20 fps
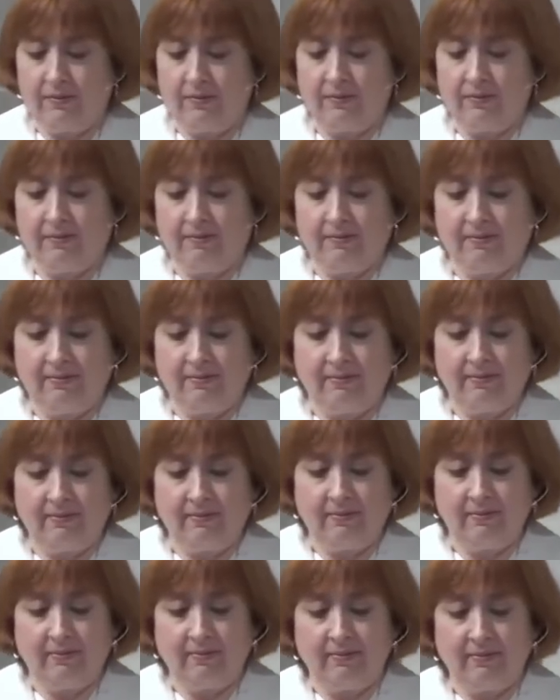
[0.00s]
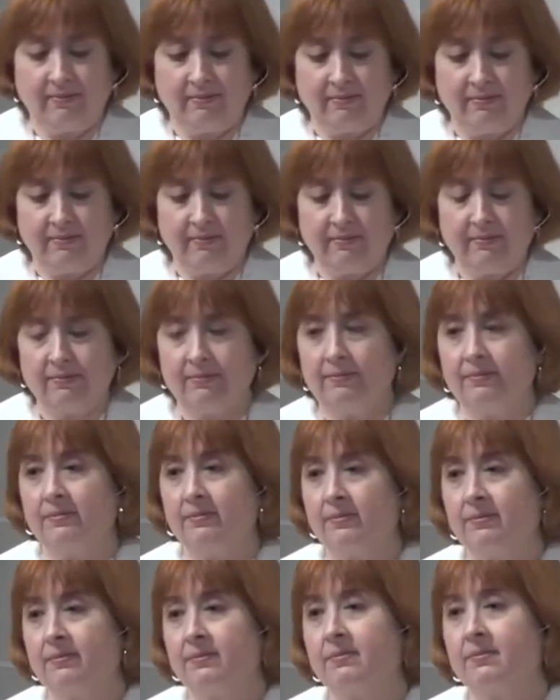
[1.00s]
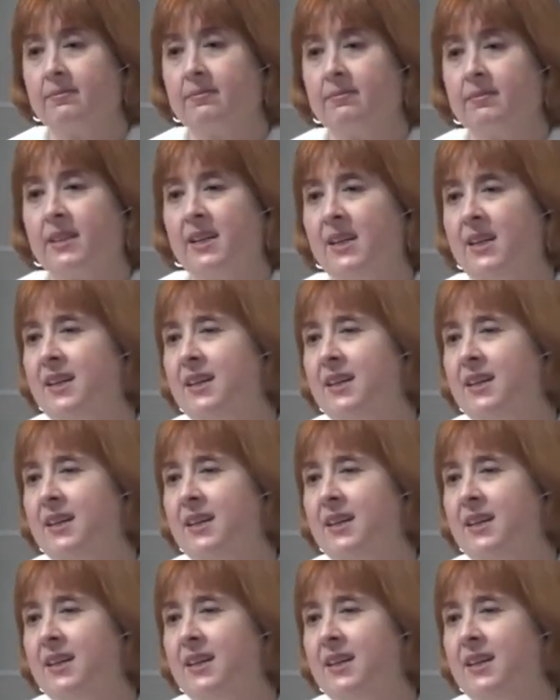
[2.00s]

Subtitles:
Nothing is said.